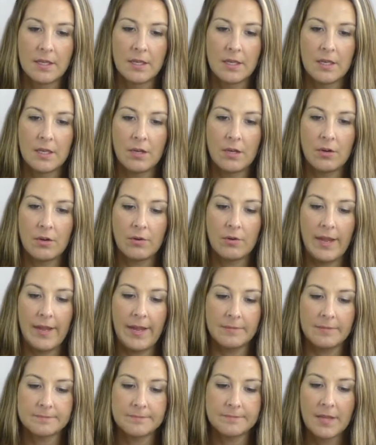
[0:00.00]
Okay,
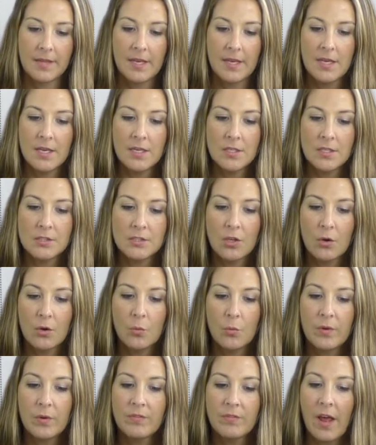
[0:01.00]
so
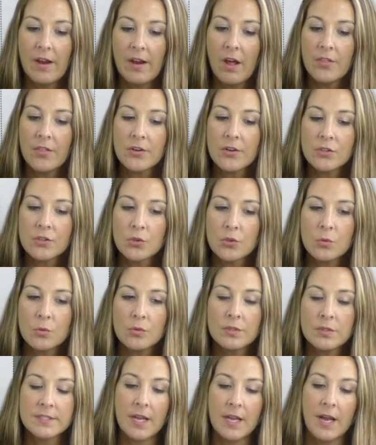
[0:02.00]
we've got other
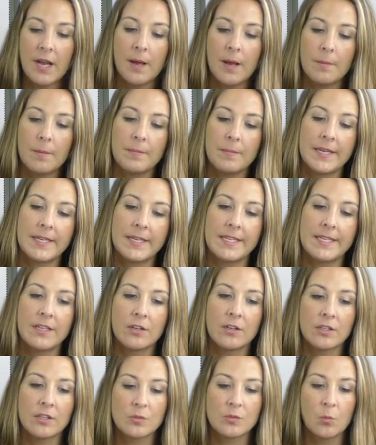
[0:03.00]
tools in here
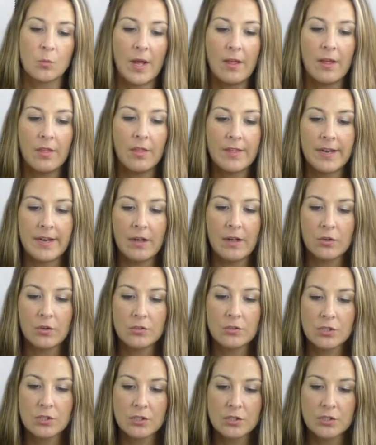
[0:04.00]
as well that I'll
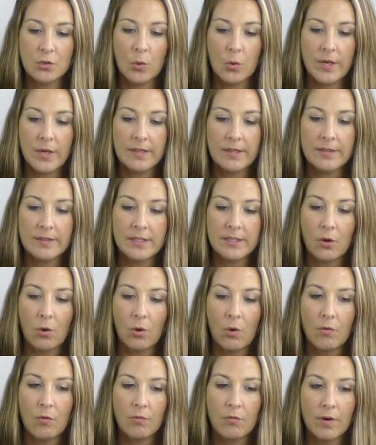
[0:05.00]
just quickly go
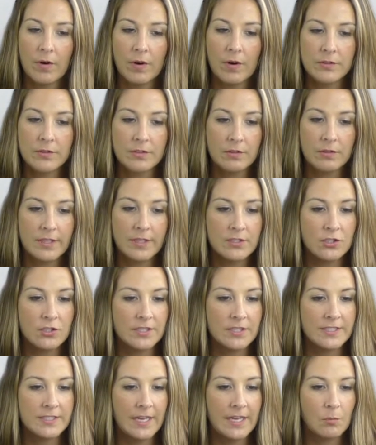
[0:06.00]
over. So let's
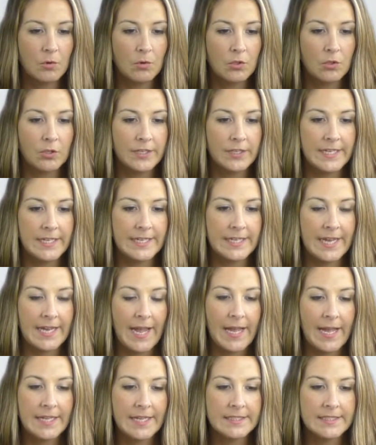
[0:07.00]
just say we're looking
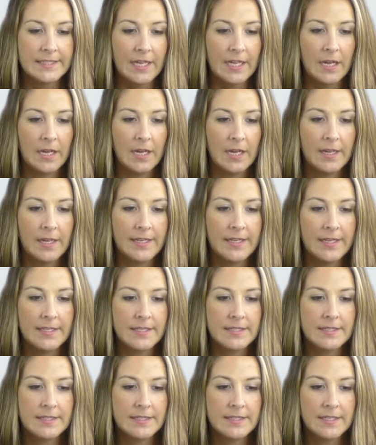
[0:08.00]
at
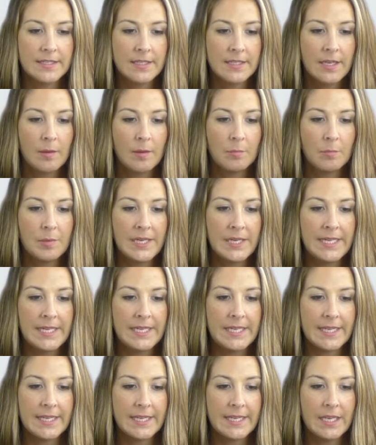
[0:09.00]
his
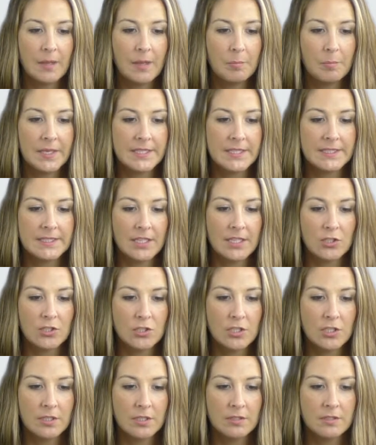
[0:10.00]
peak hip
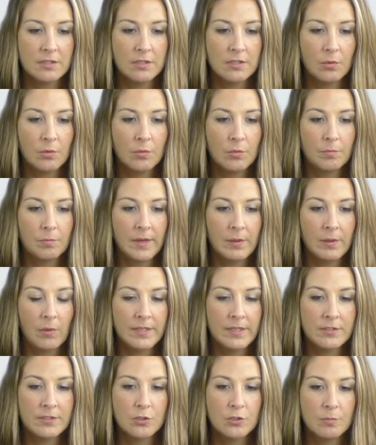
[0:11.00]
extension. So might want
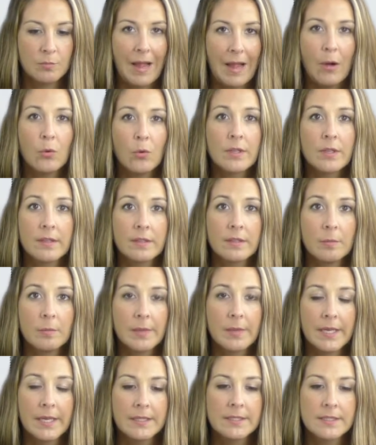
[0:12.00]
to zoom out a little
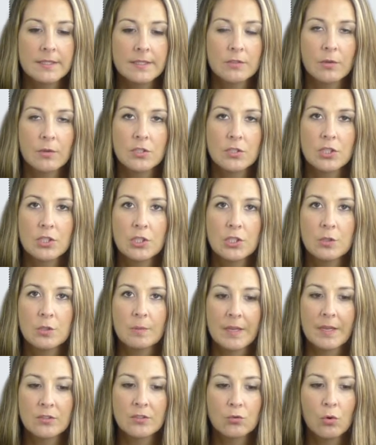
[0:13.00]
bit. So I just use my
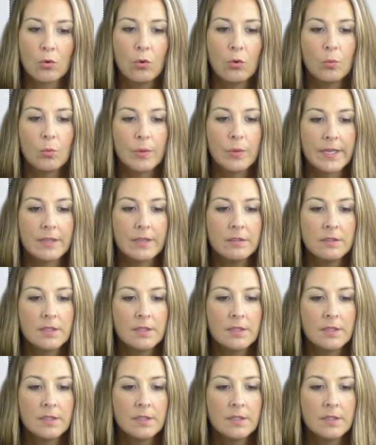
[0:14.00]
scroll wheel.